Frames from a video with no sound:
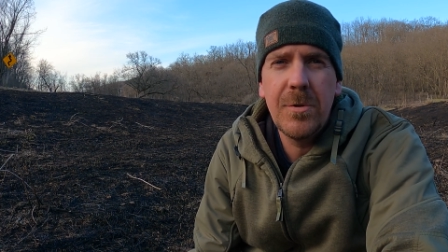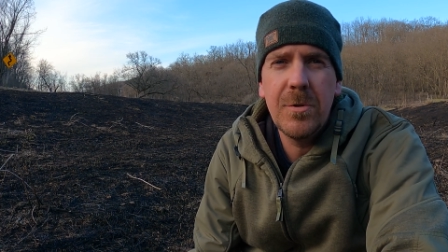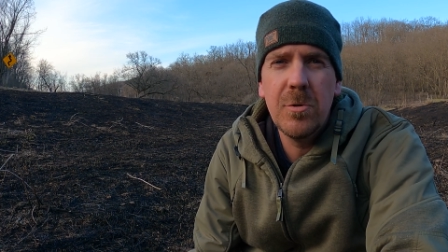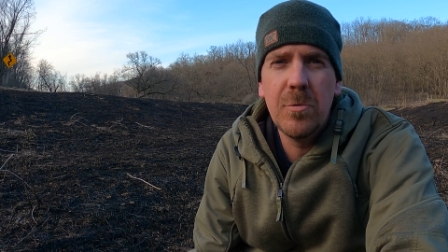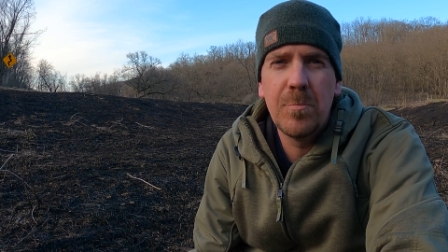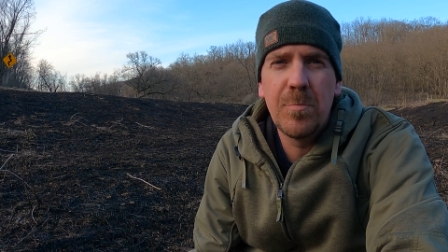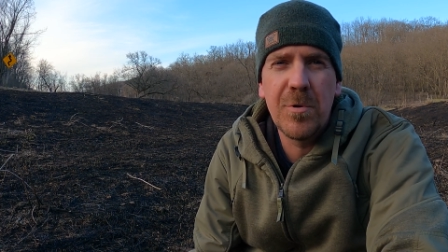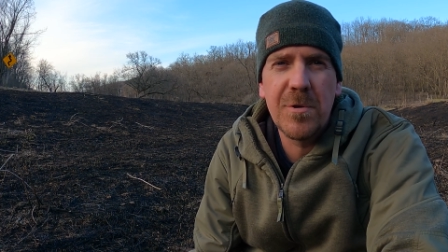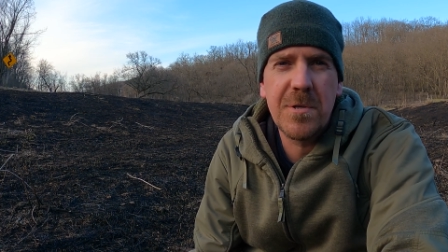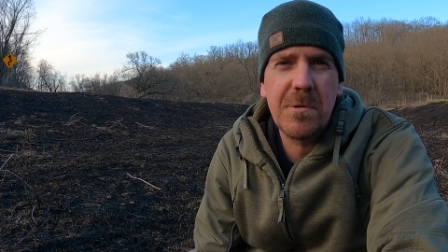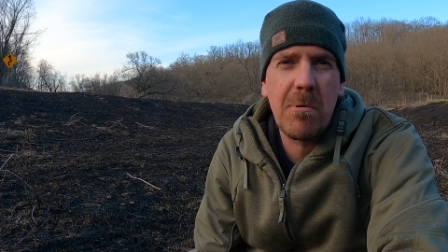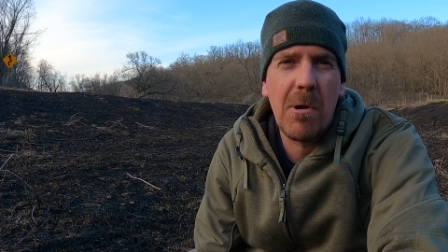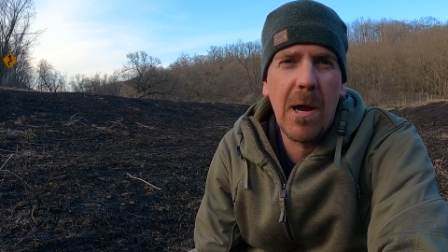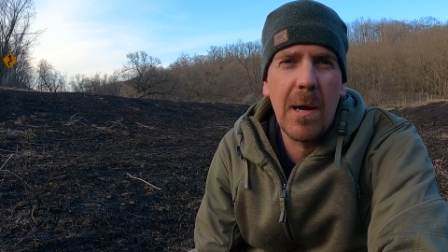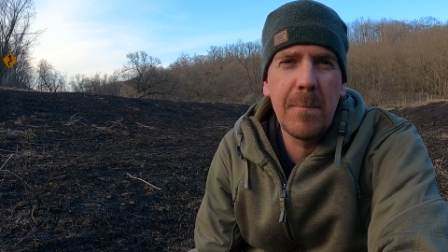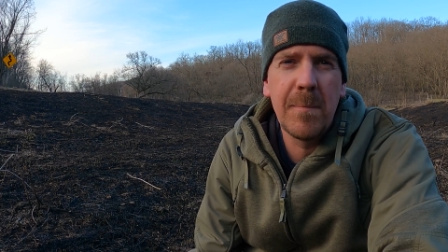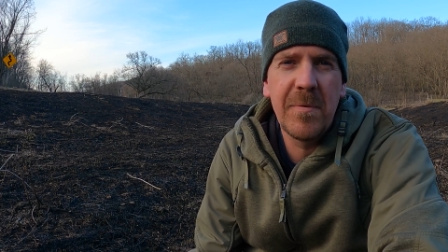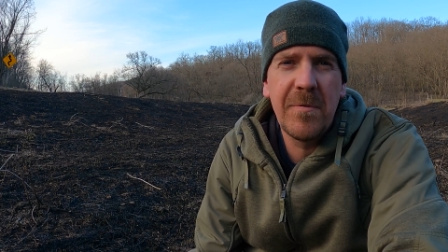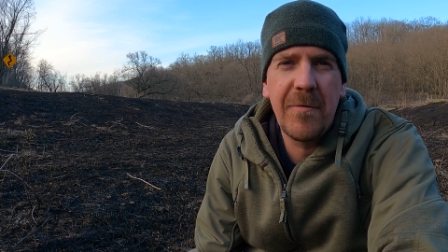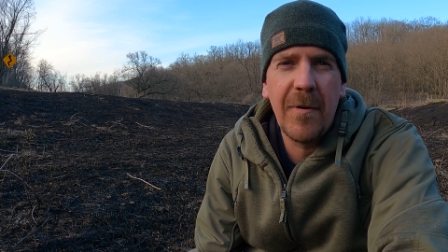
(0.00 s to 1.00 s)
do
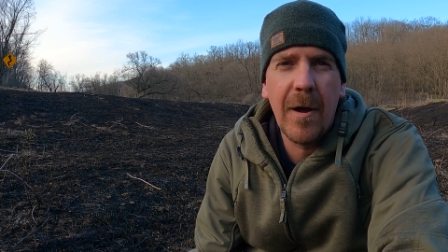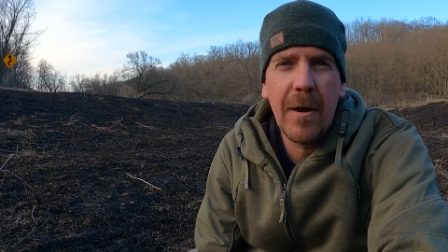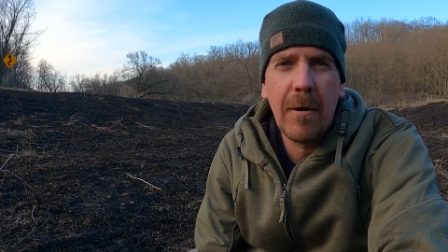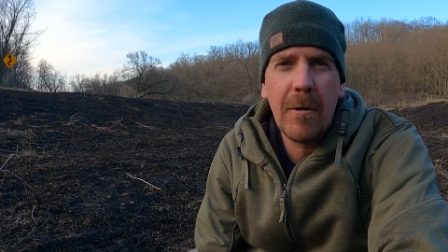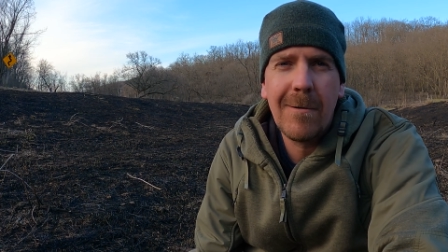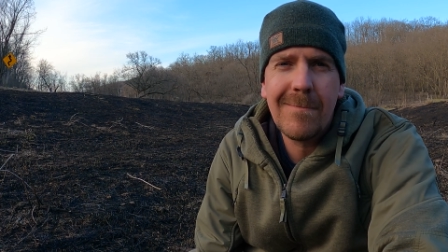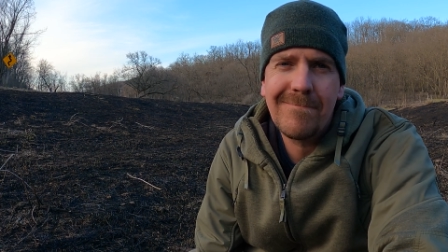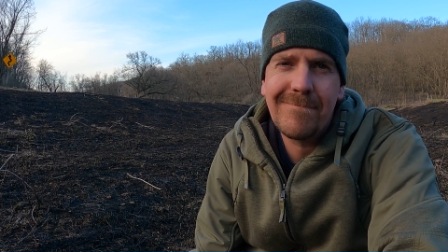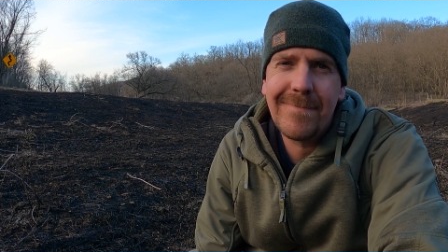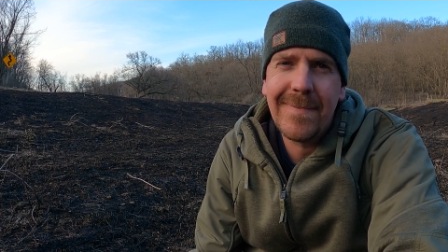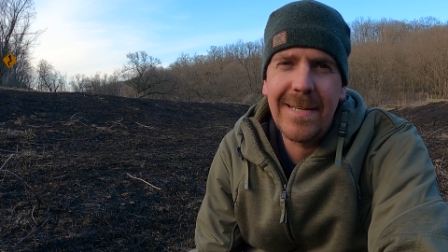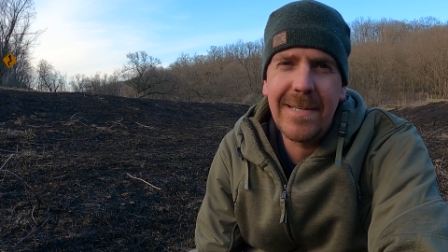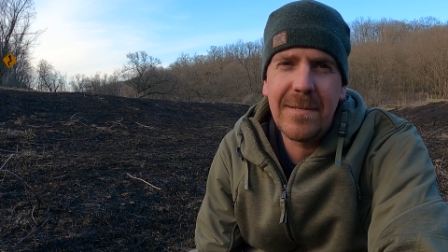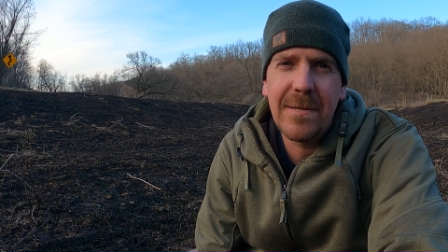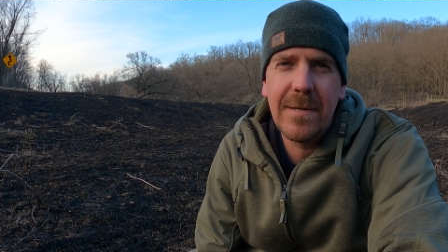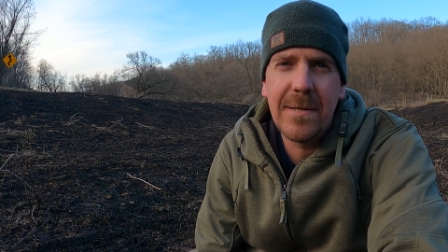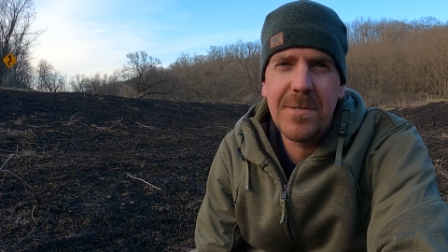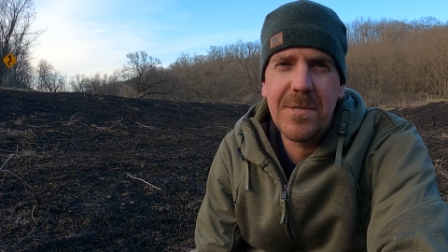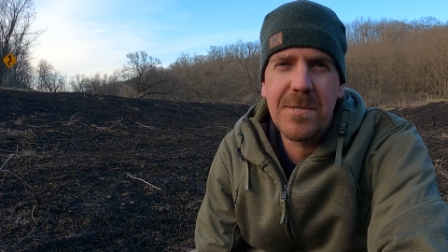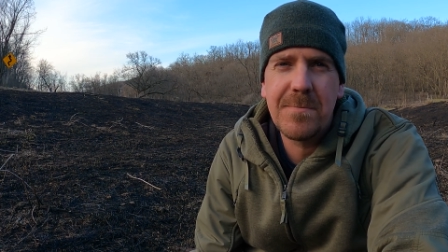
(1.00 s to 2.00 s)
prescribed fire, it,
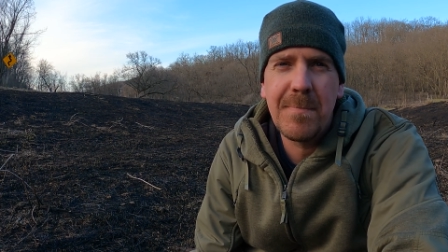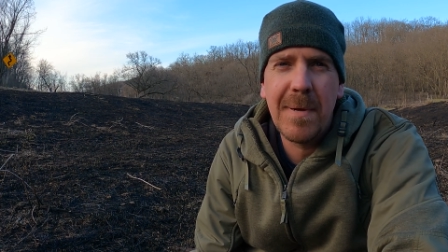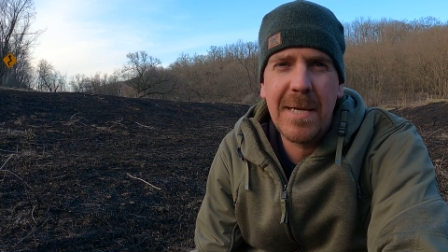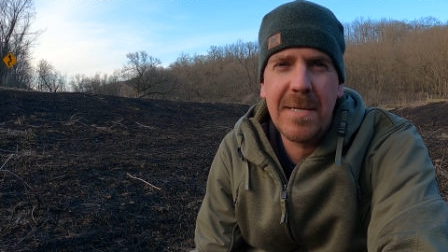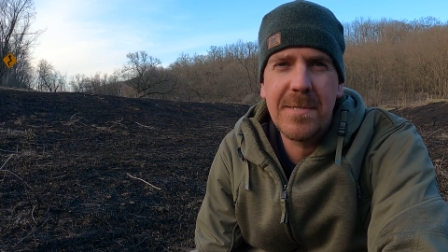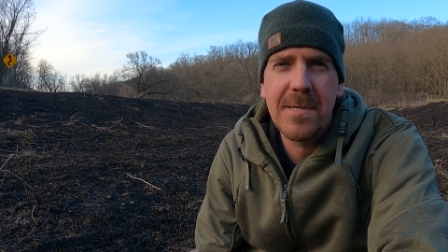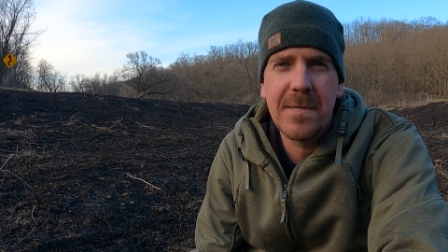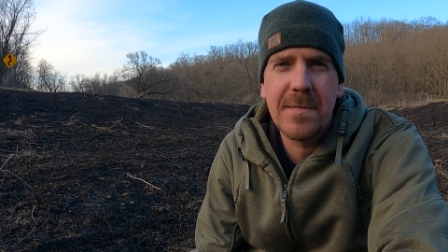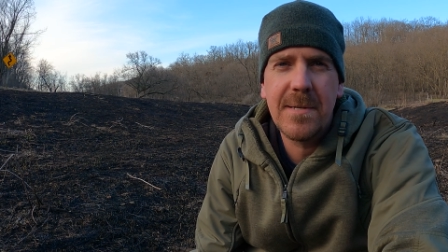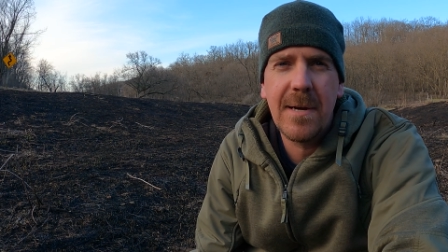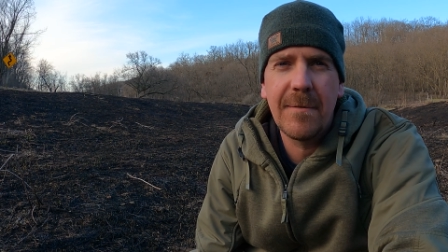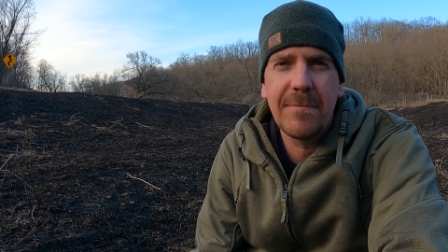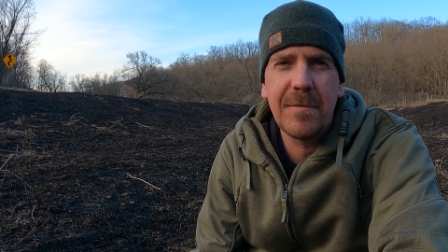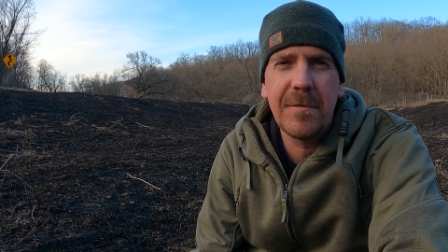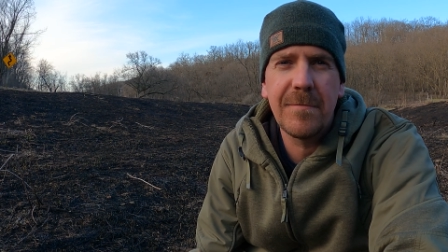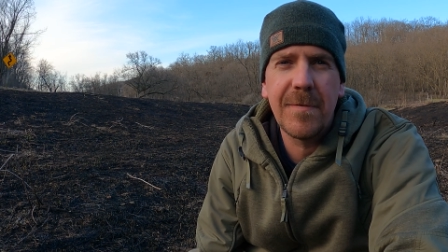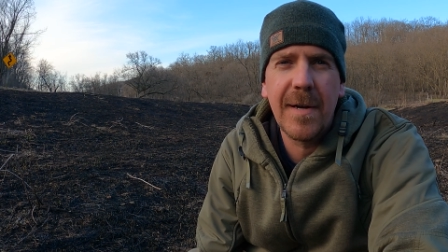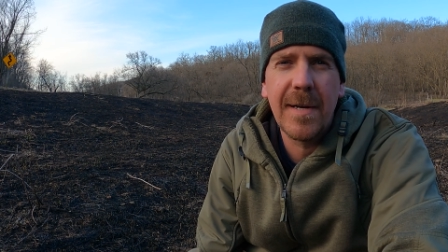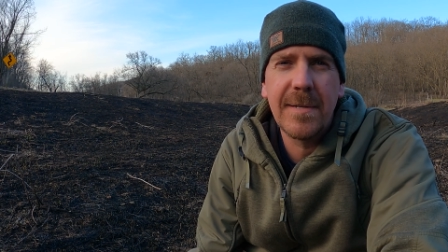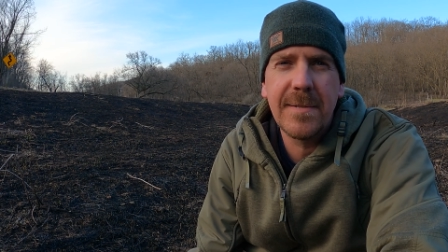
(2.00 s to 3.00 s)
it just makes it tough
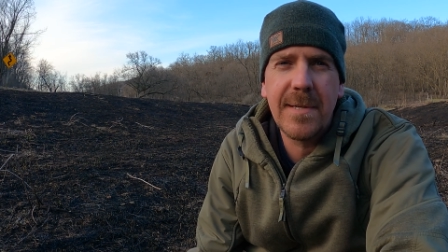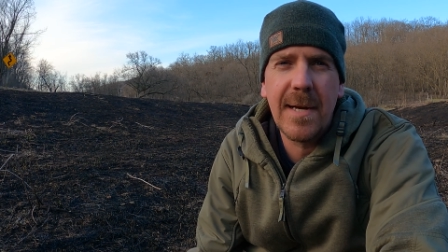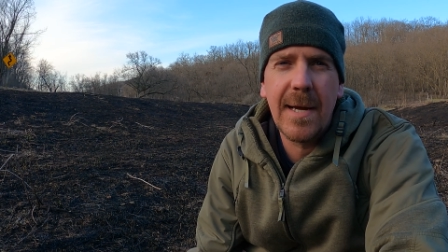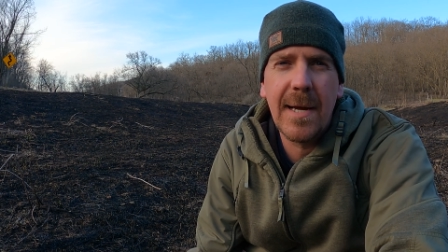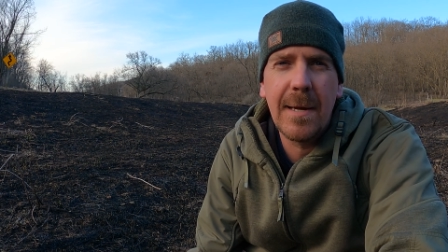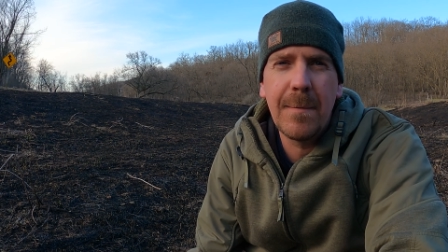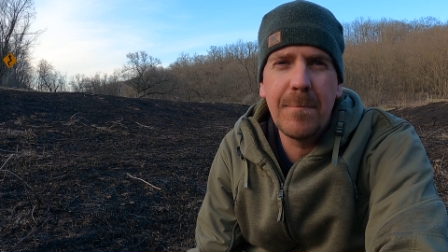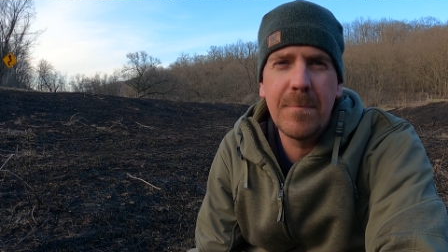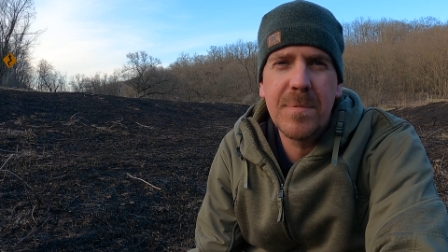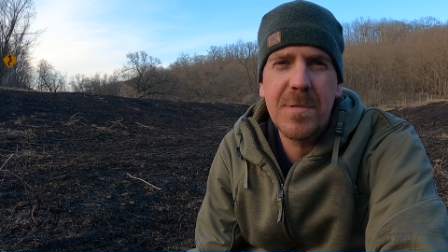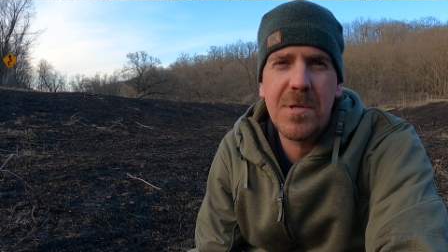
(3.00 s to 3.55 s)
to find time.